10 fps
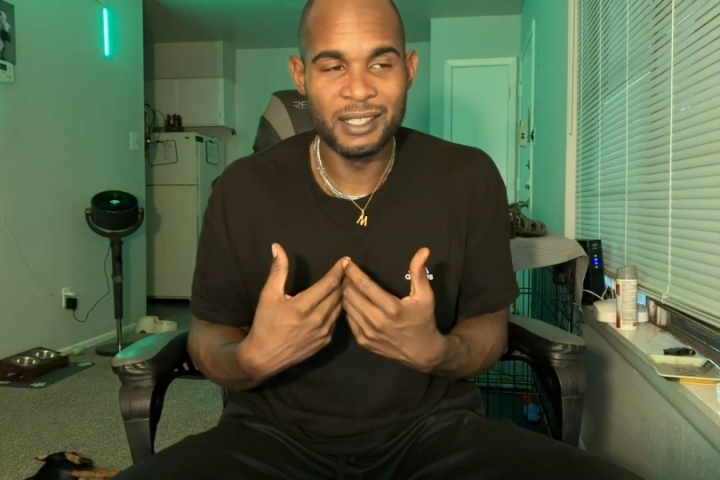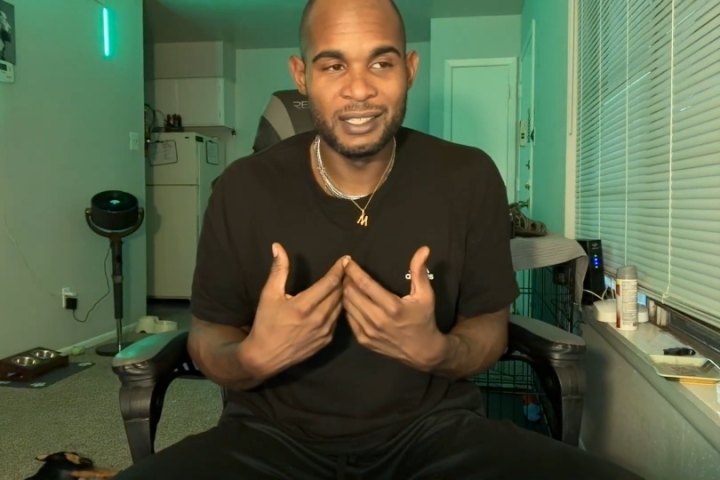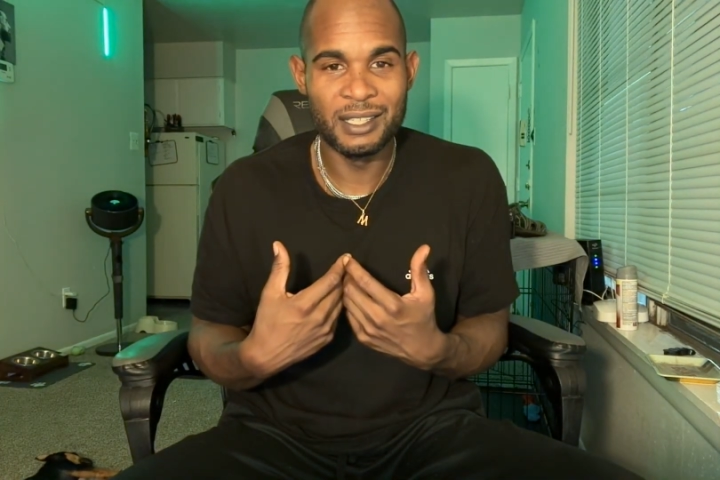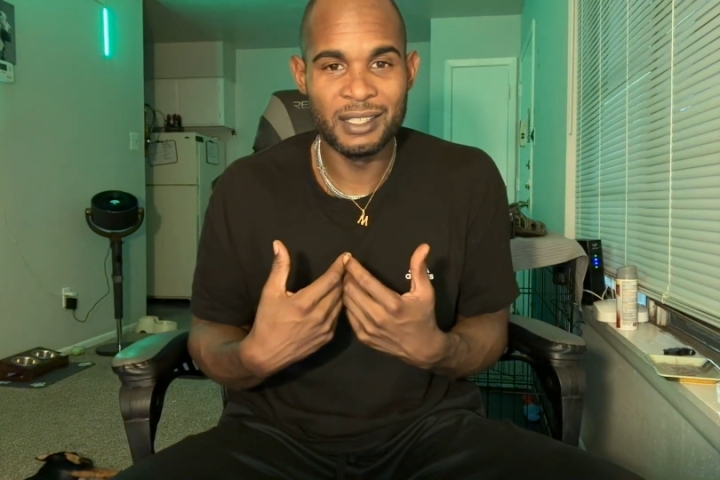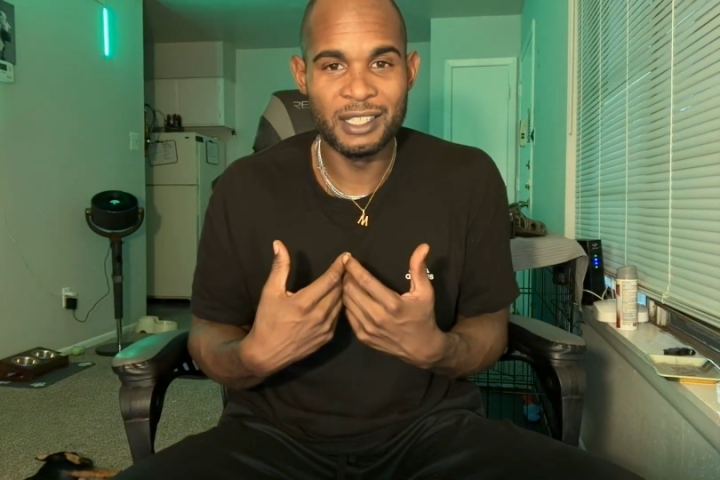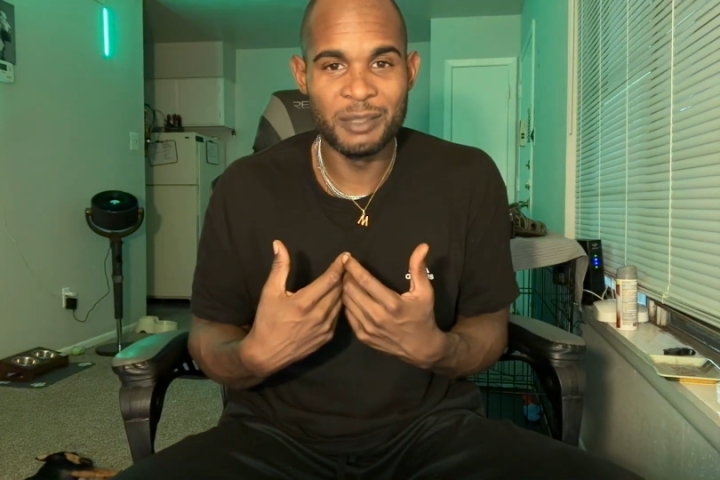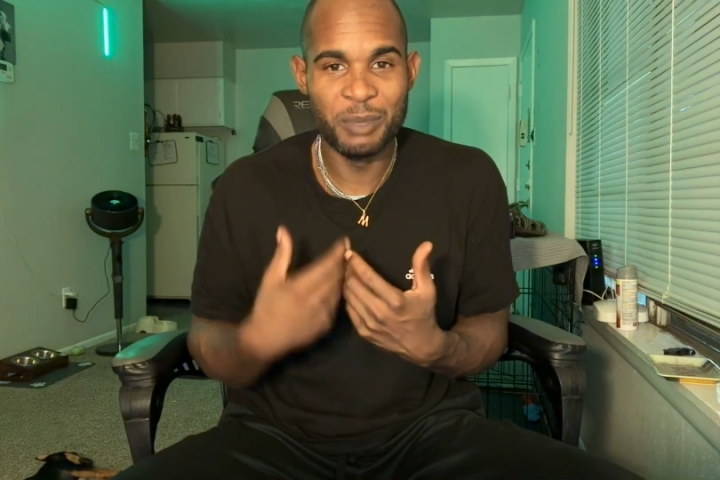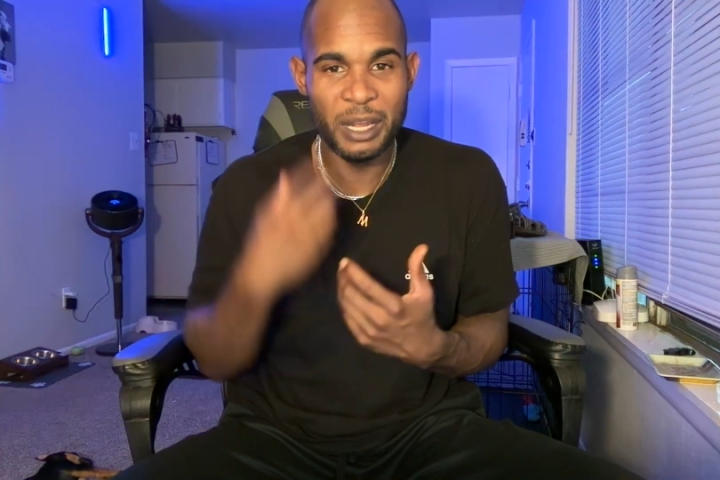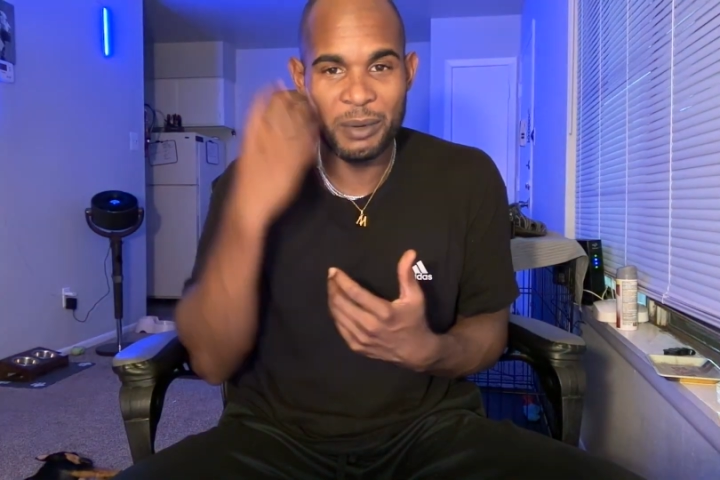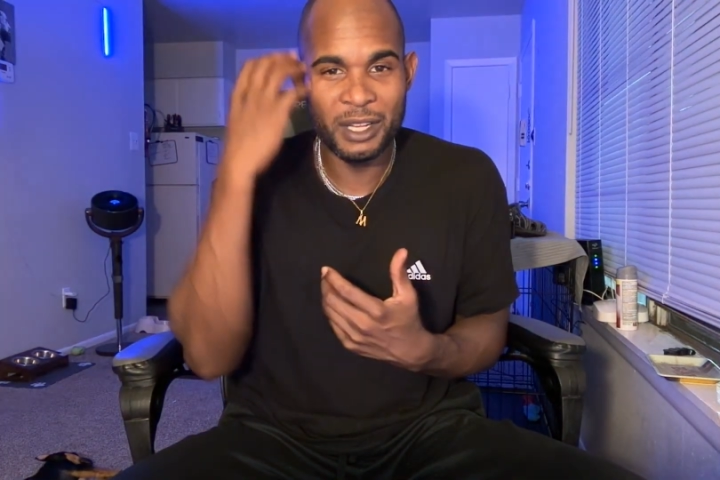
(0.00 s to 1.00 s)
to just be
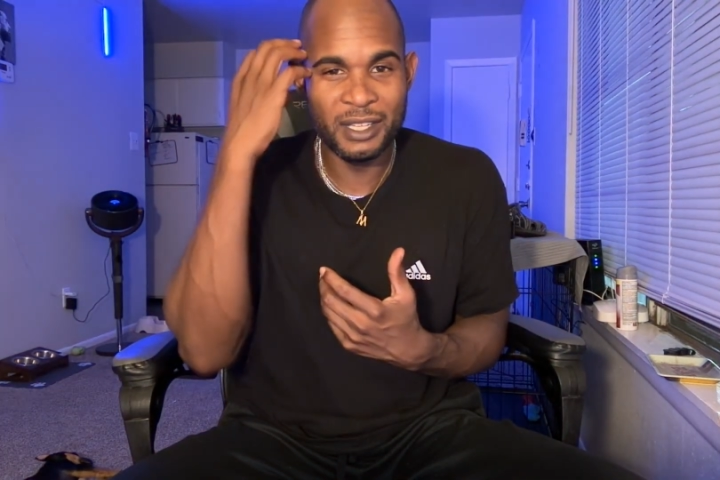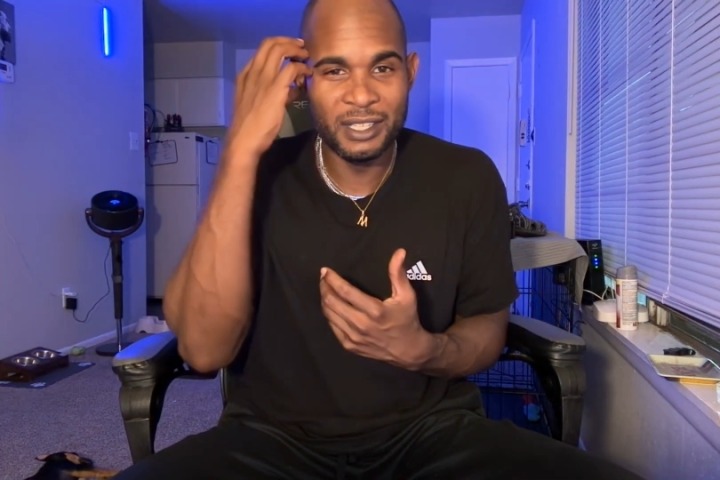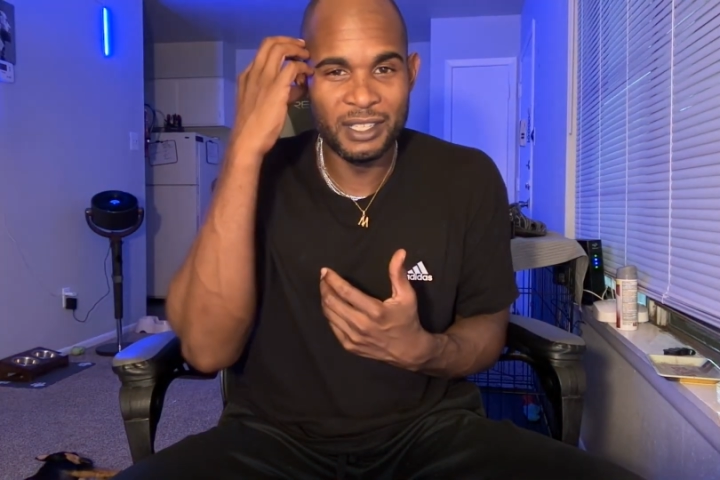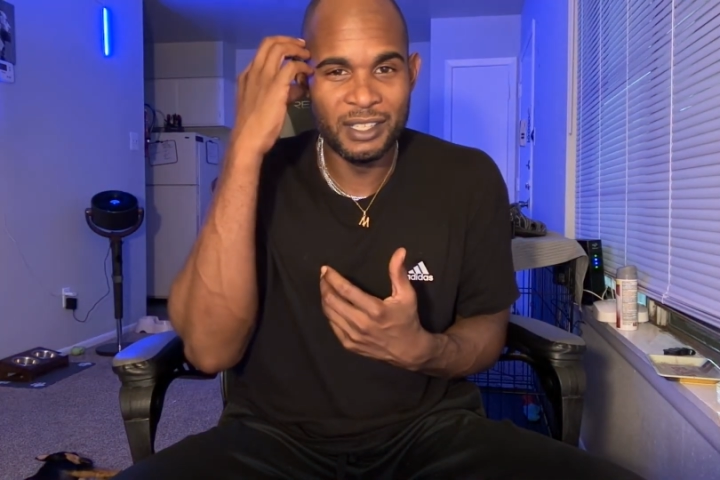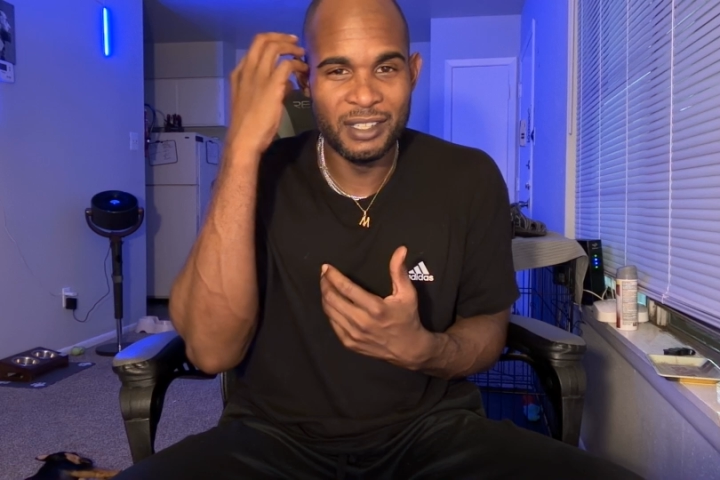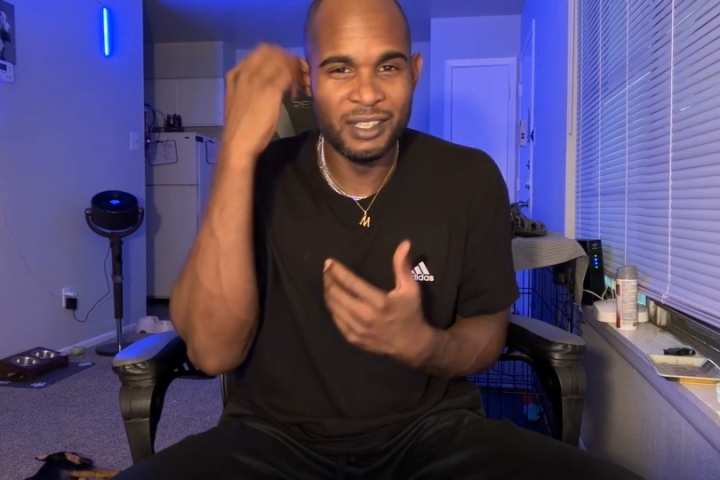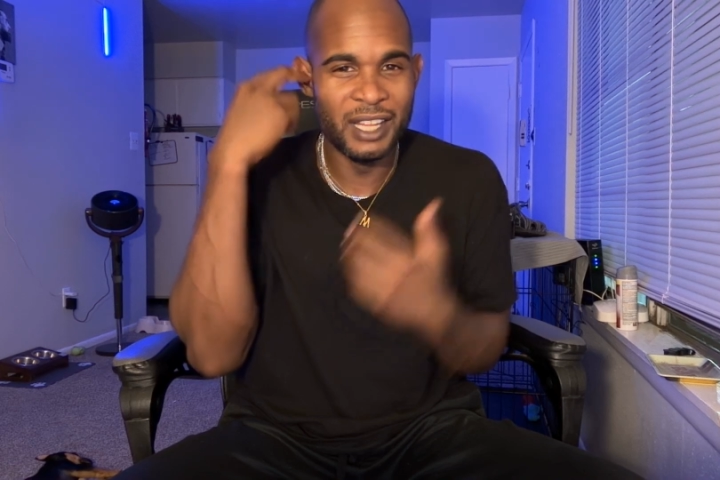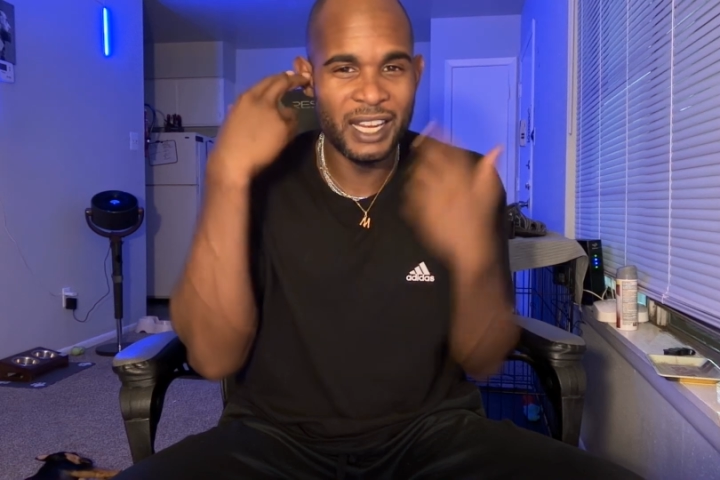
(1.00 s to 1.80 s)
able to let